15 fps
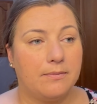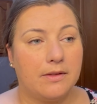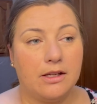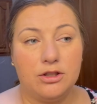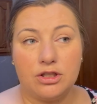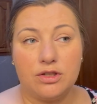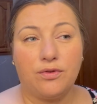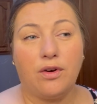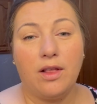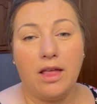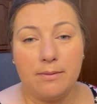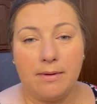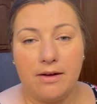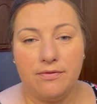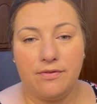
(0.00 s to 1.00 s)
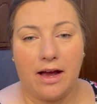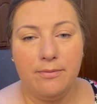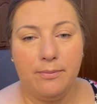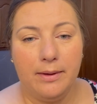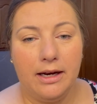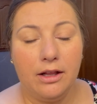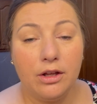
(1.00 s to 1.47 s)
just for like my 5
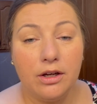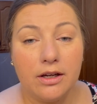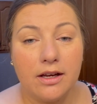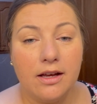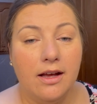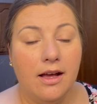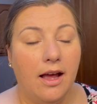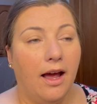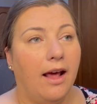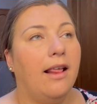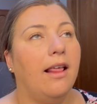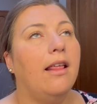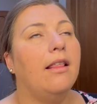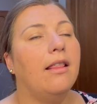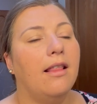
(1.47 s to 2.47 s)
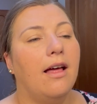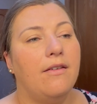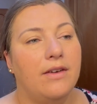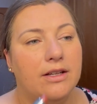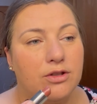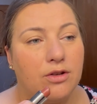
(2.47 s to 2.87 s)
minute look, and I love it.